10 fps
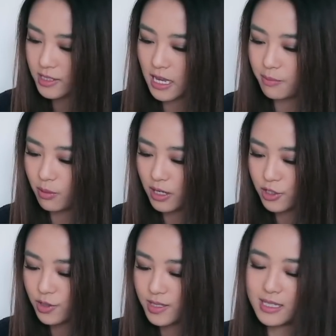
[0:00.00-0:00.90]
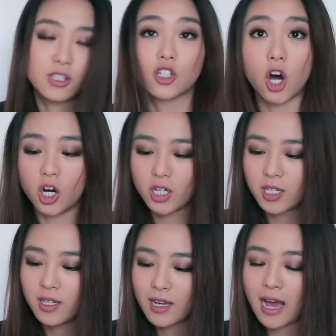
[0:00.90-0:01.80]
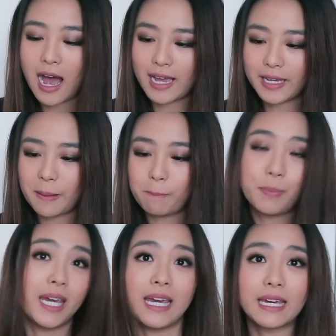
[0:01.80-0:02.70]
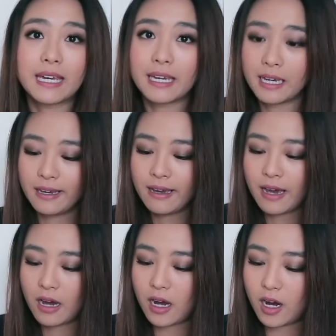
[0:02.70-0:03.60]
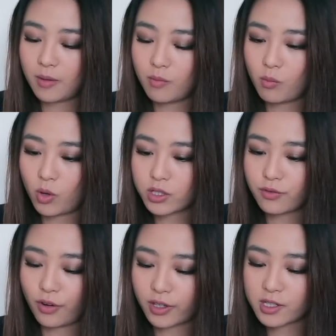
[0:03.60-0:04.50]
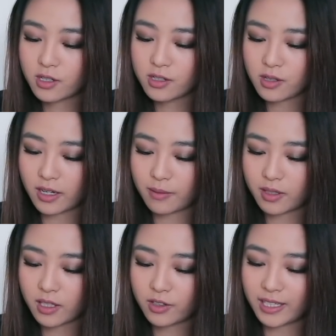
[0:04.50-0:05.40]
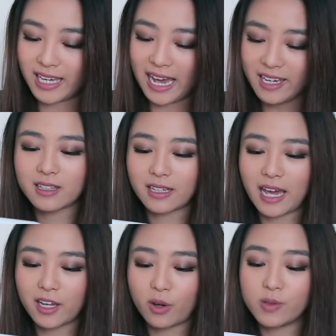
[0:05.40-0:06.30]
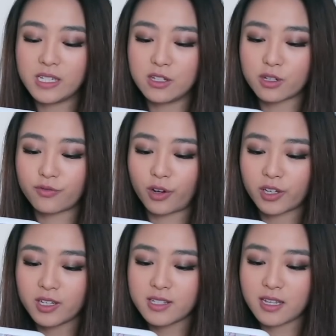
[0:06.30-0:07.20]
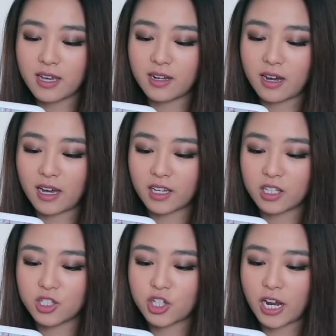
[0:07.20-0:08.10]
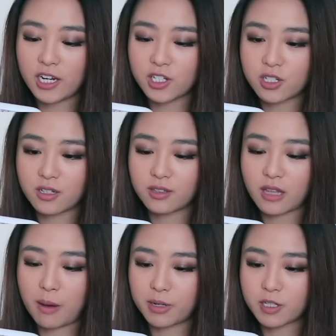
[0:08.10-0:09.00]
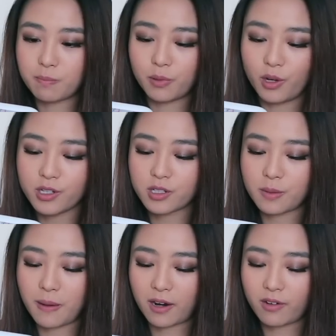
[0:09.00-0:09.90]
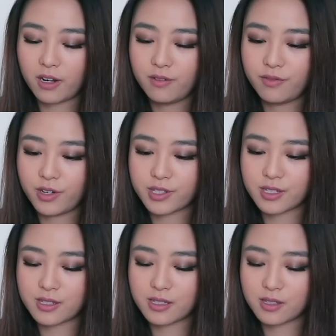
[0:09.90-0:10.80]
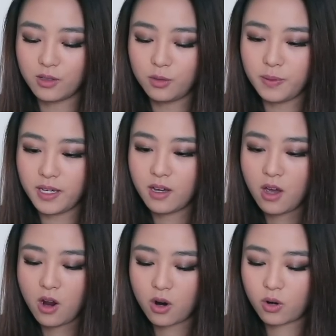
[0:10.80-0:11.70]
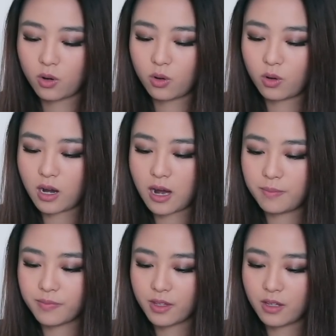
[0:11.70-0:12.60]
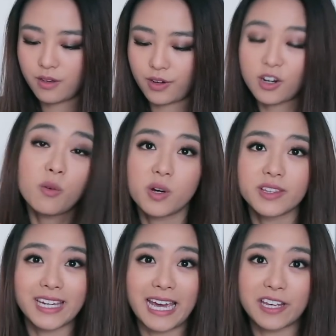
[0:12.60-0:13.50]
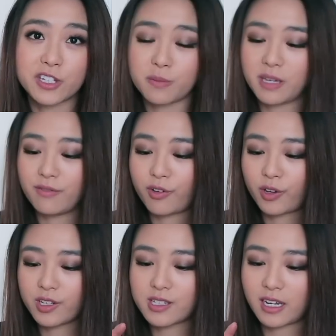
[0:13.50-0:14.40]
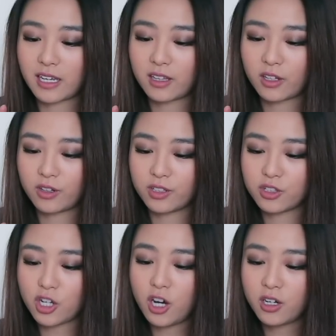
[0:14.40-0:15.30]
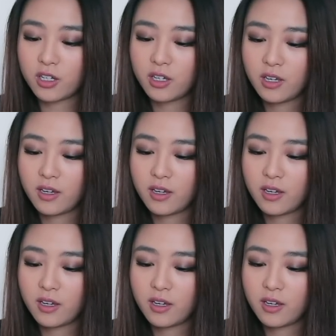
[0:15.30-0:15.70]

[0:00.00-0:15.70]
example, I choose this dog. I can pick what to focus on. So I can click on the cake goes into focus, and I can change how much it blurs at the background versus this little bit. Or if I don't want the cake to be in focus, I can click on the dog,